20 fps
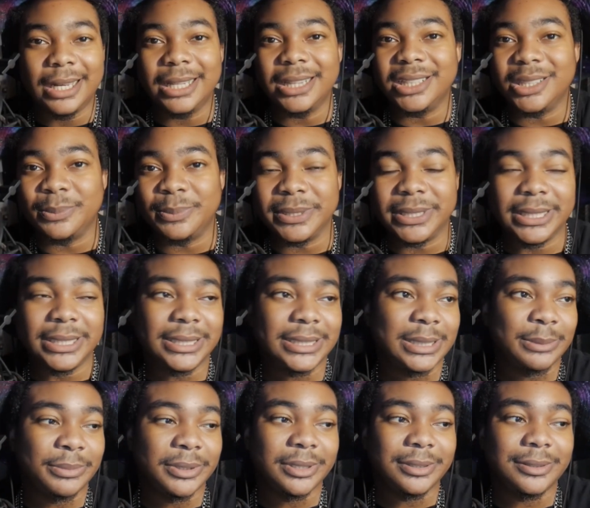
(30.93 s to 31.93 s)
I love Bethesda,
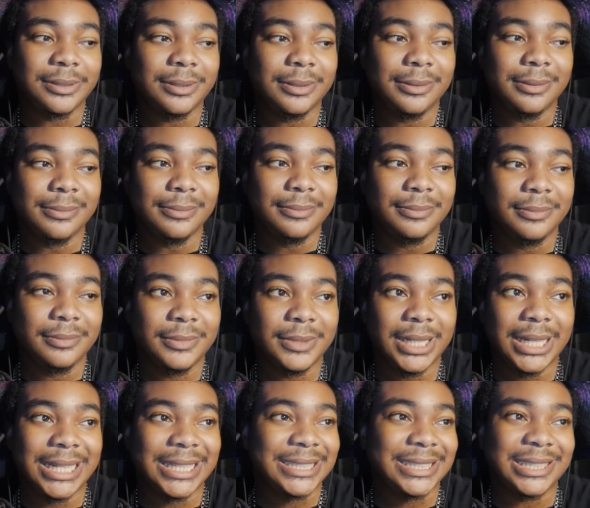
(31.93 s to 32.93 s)
bro.
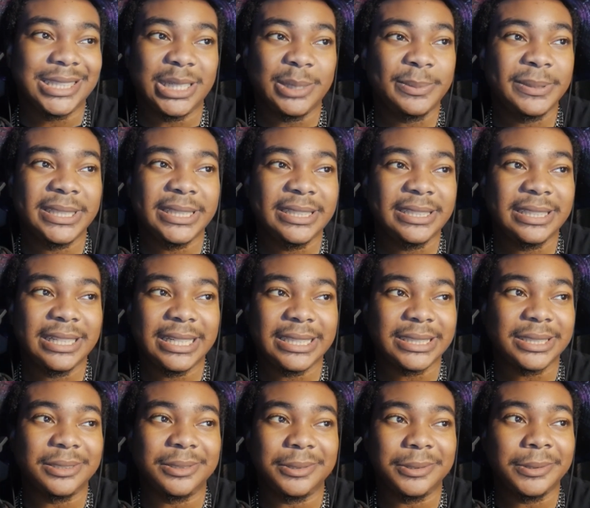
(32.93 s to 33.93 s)
As a company, as
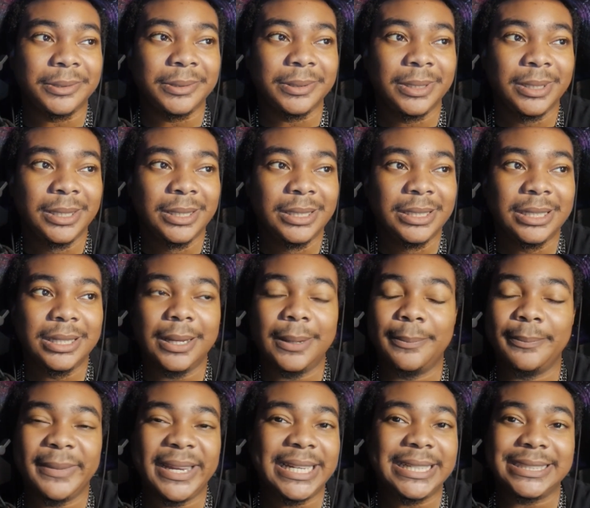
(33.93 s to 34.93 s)
a whole.
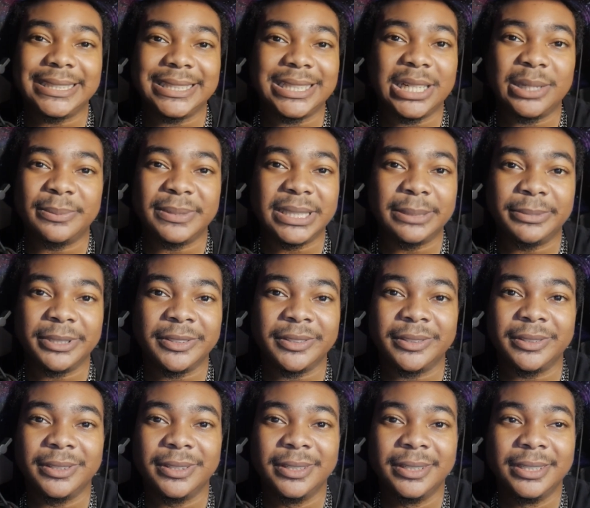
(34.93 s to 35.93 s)
Amazing company, bro.
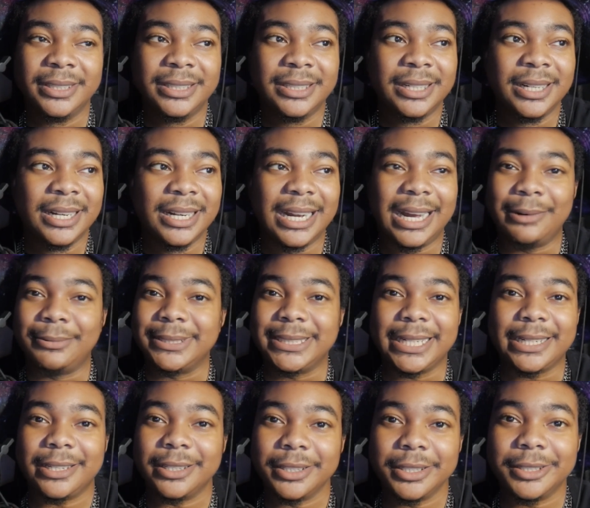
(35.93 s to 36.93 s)
I wish
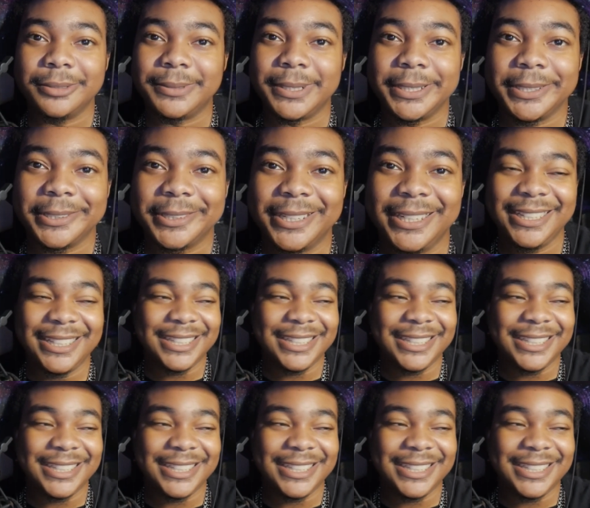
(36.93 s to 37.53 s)
I could live there.